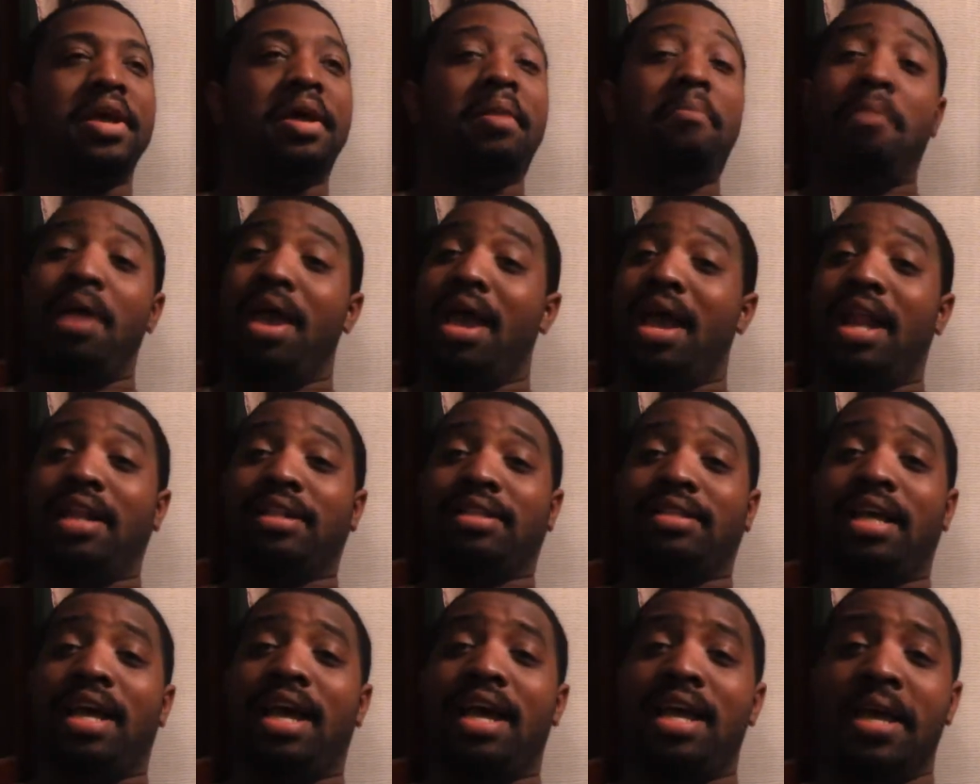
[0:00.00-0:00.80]
I
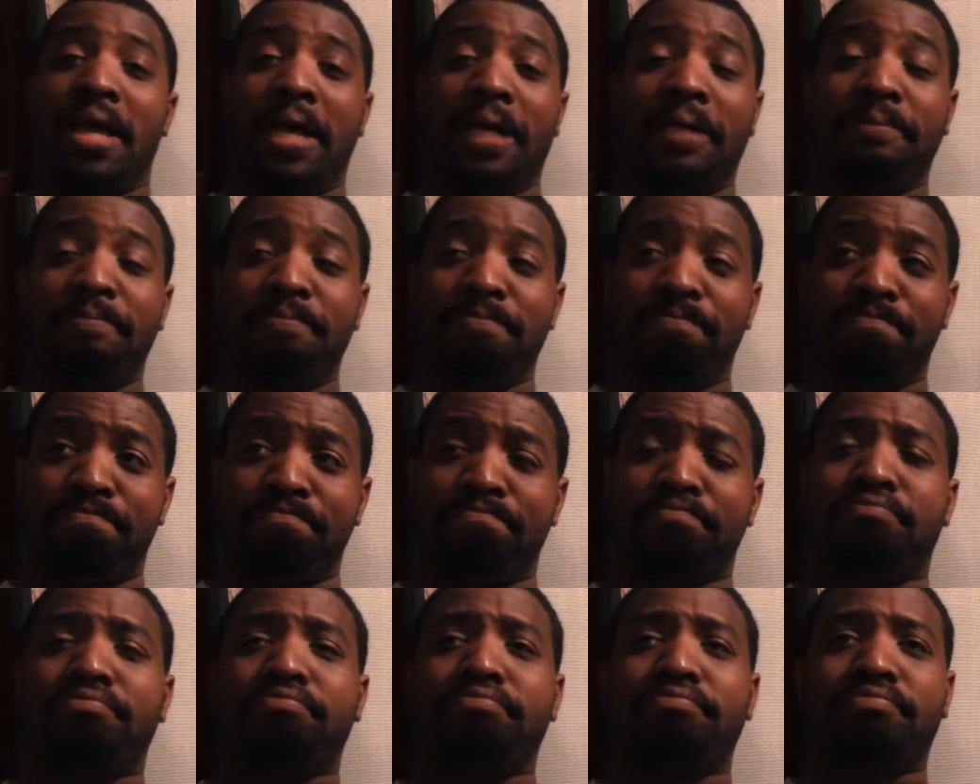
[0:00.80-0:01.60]
tell ya.
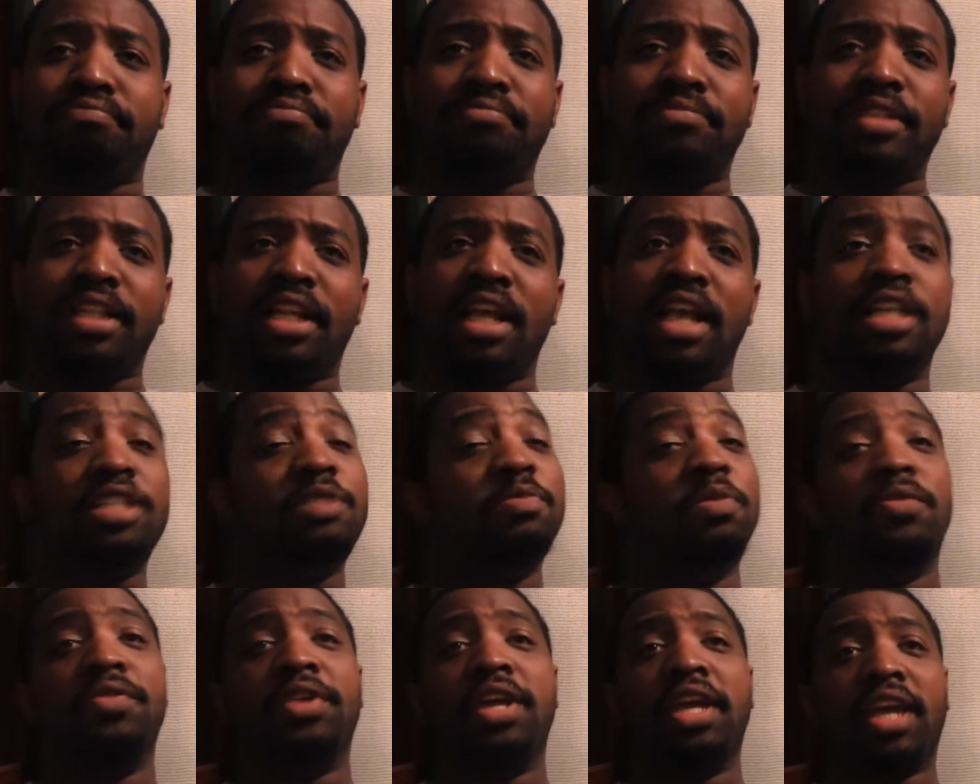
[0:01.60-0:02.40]
This
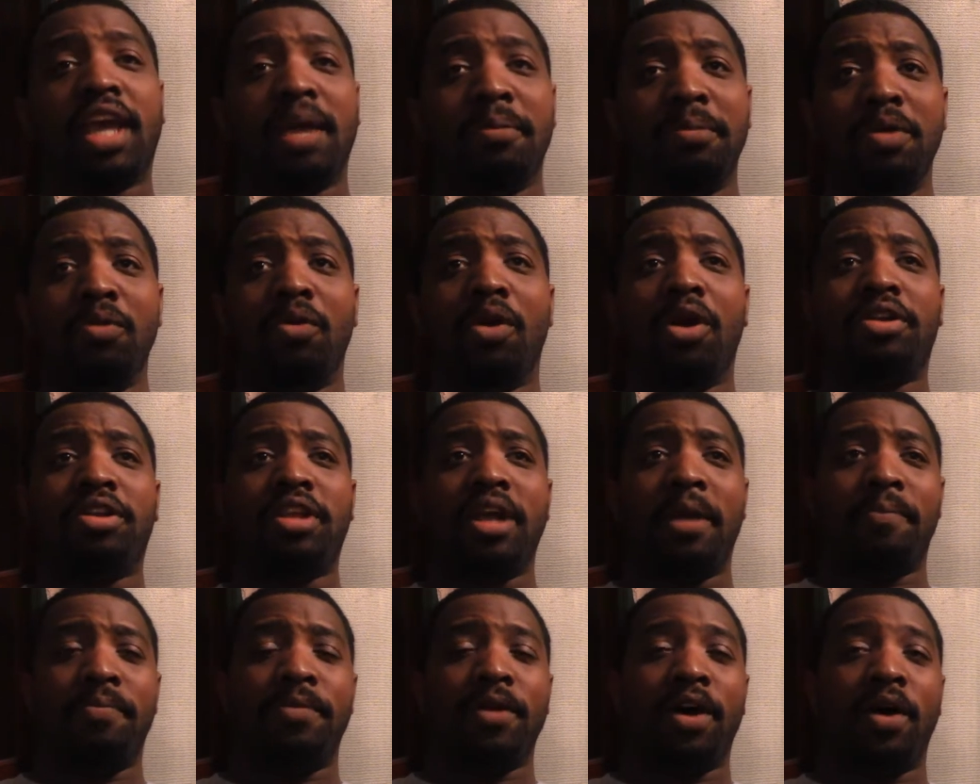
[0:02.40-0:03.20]
movie didn't get me worked
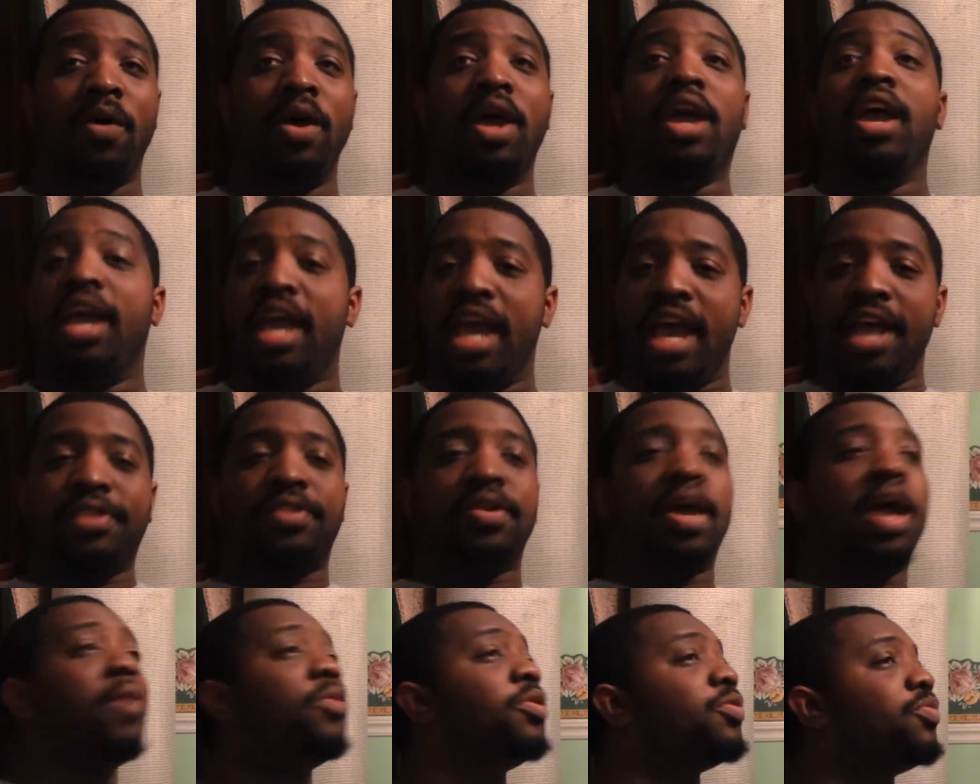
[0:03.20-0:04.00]
up, though.
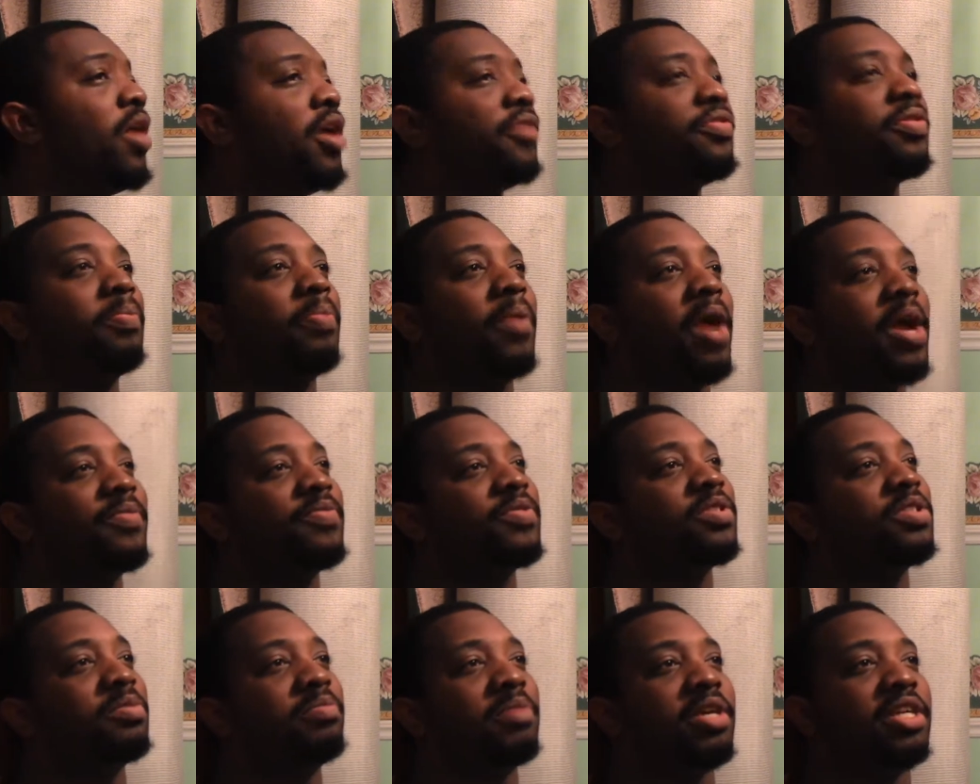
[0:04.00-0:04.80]
It was worth the
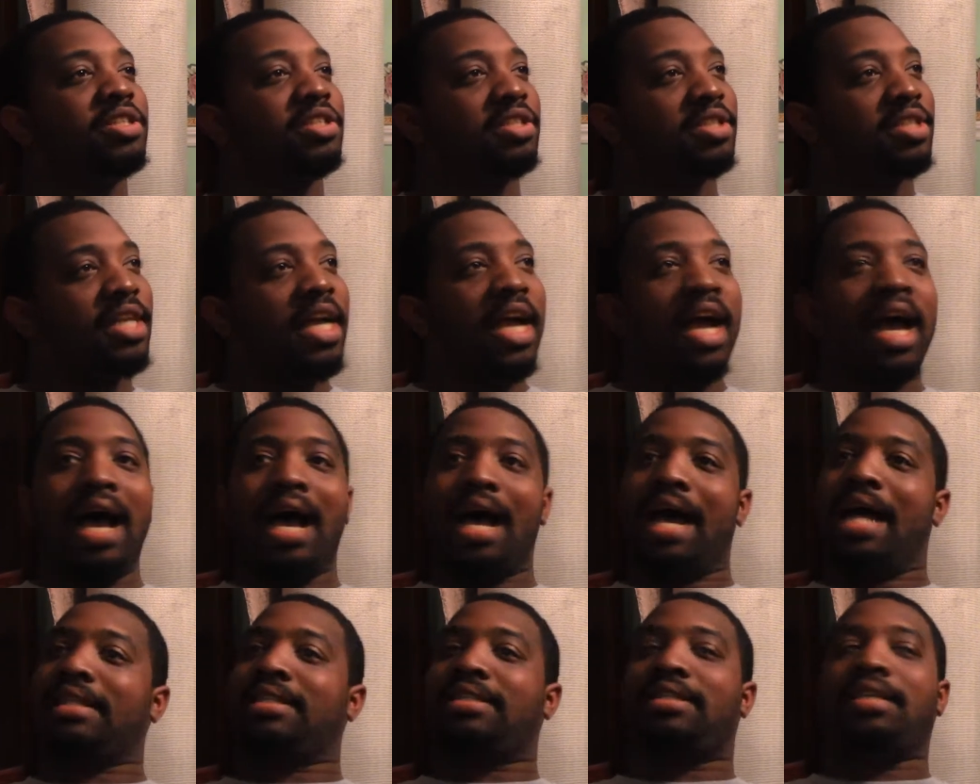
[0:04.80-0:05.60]
price of admission.
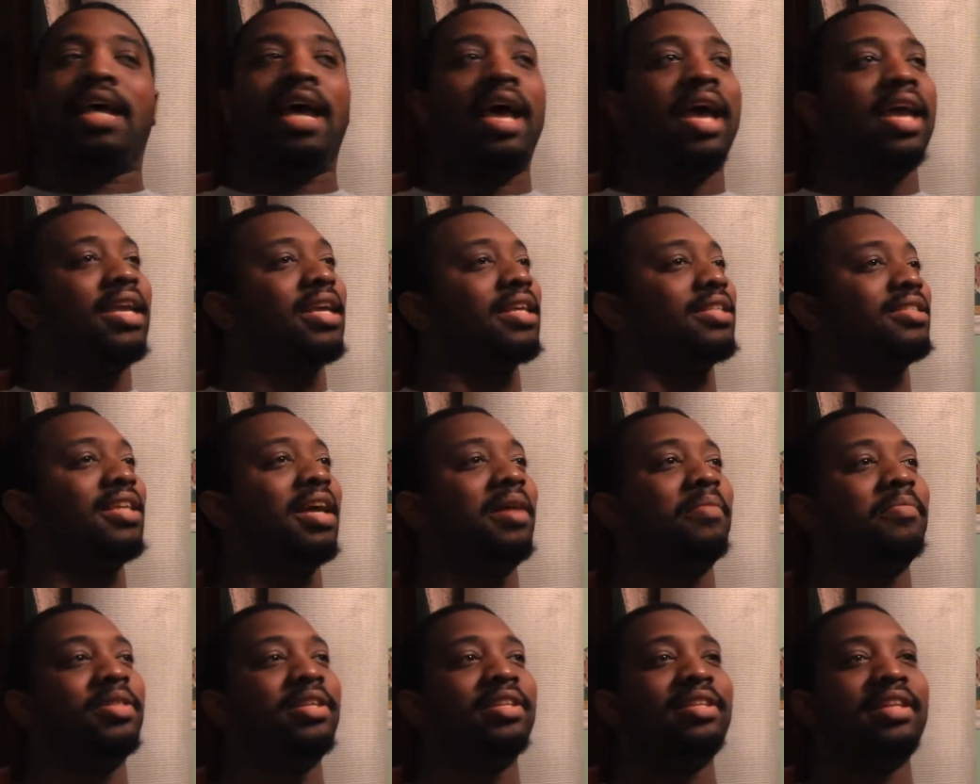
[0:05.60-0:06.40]
I tell you,
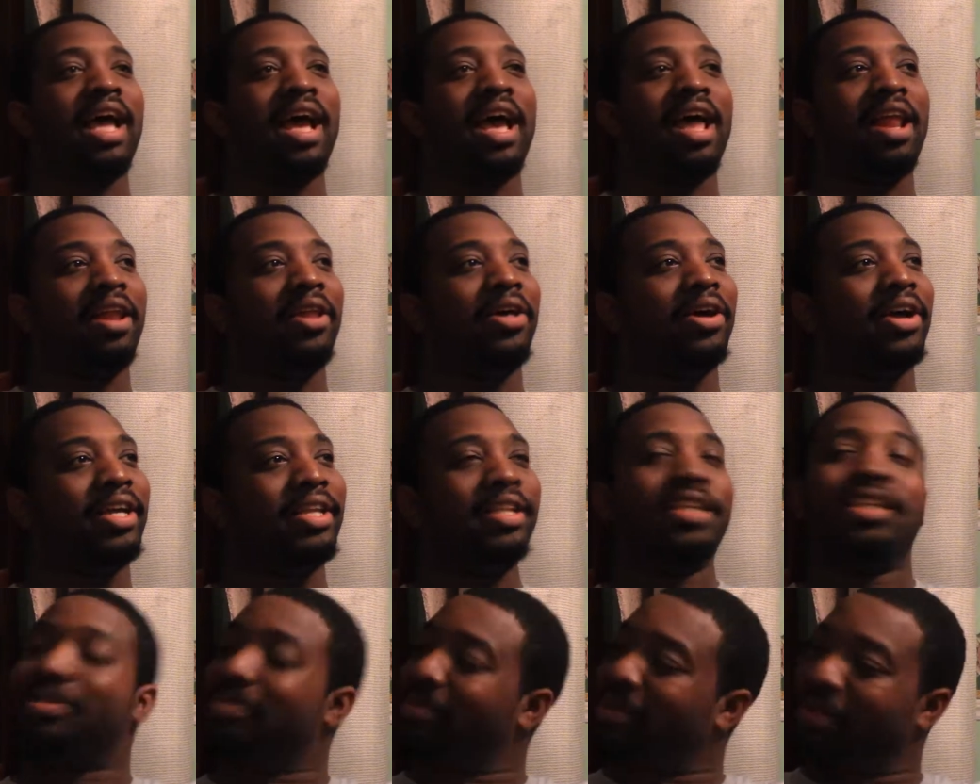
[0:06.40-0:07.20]
some of the dialogue
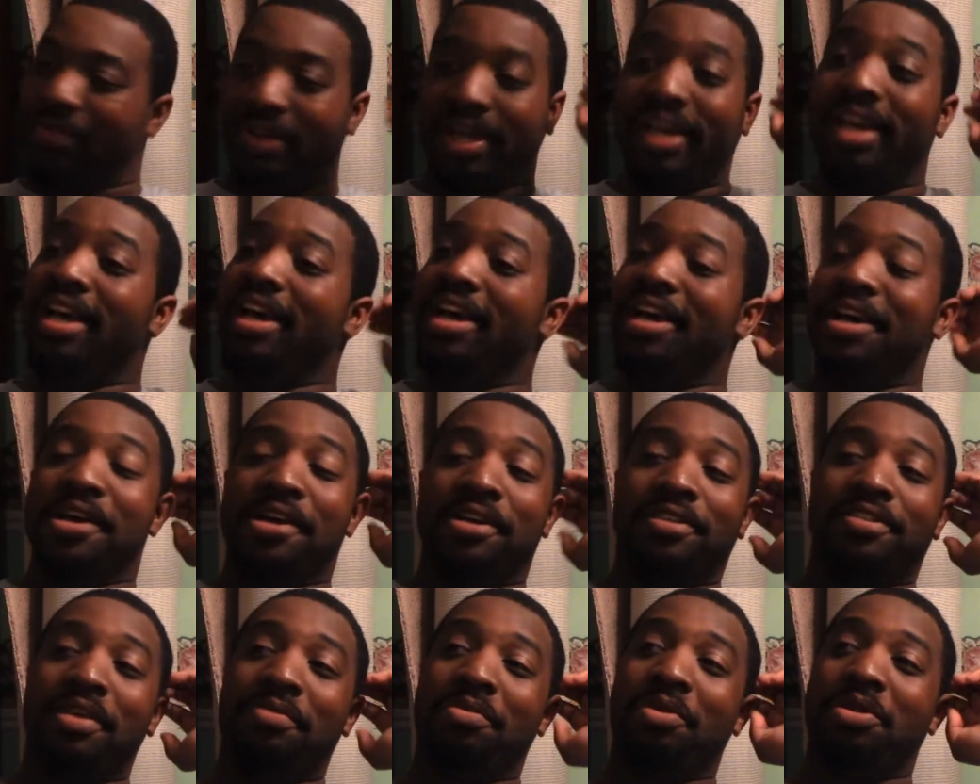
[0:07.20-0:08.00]
in this movie.
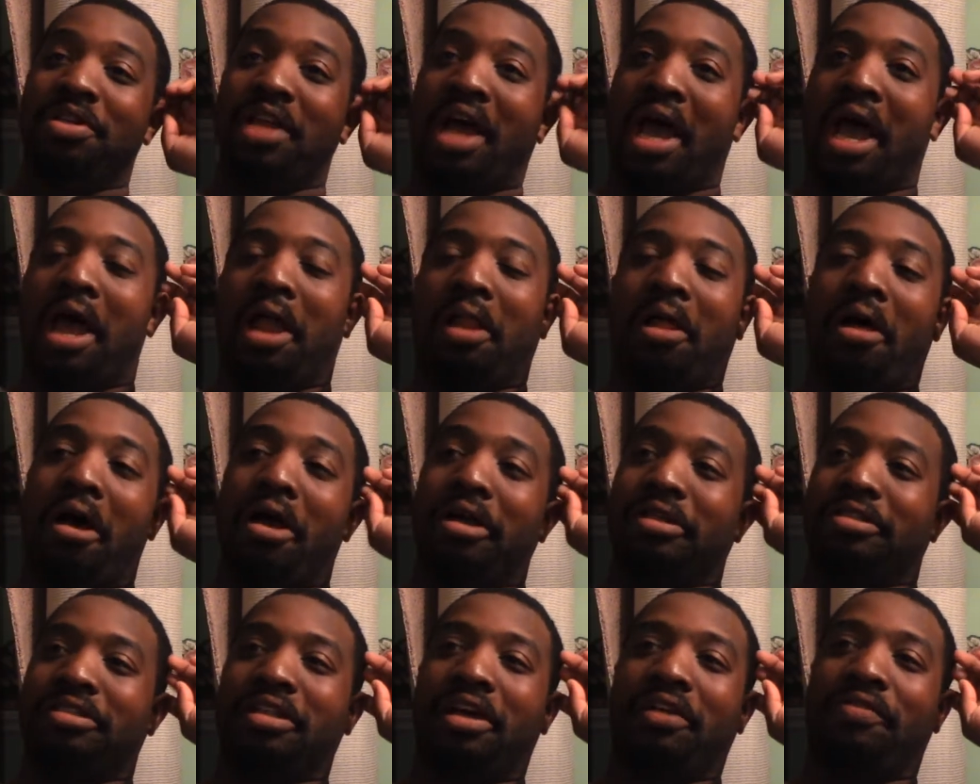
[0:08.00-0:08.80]
Some of the
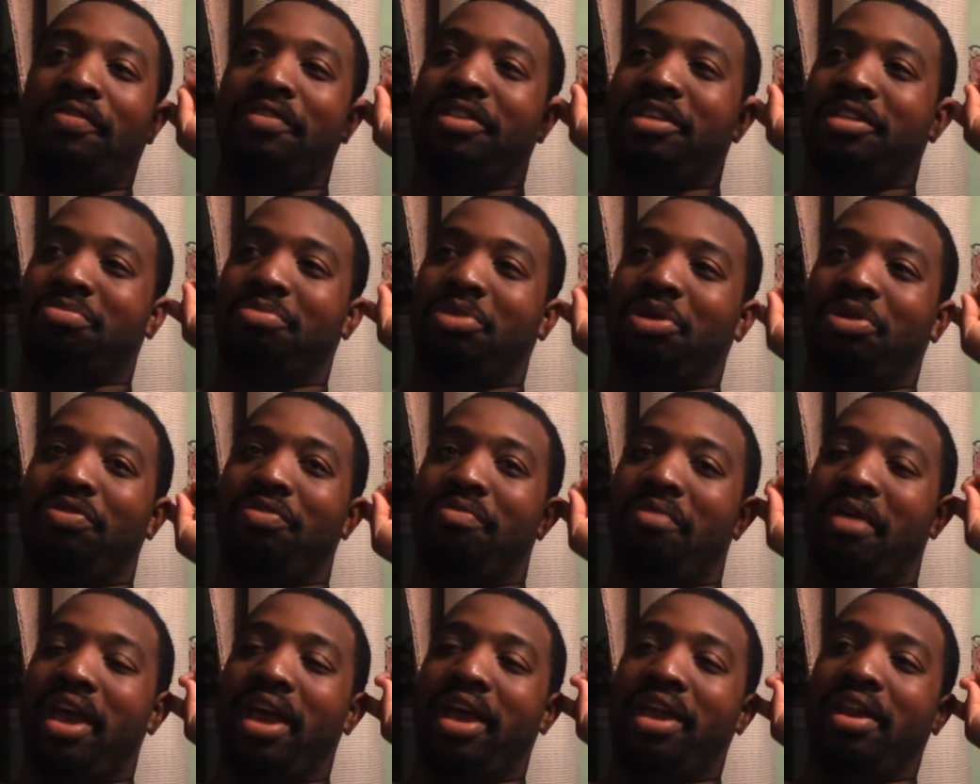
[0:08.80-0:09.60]
dialogue and stuff in this movie,
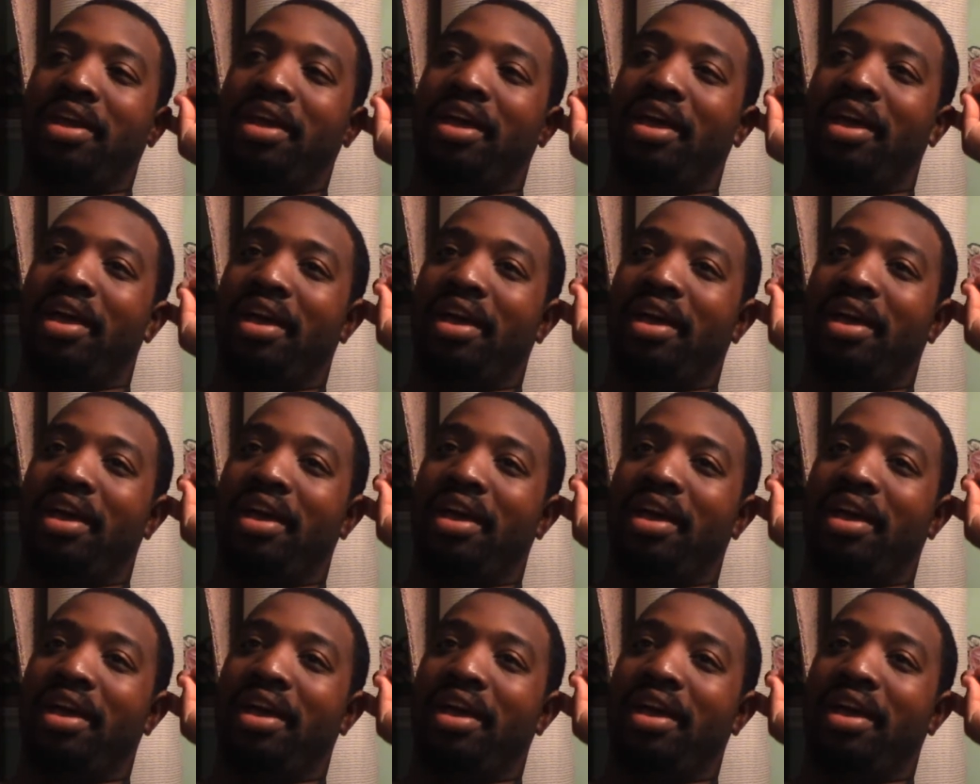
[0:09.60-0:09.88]
man.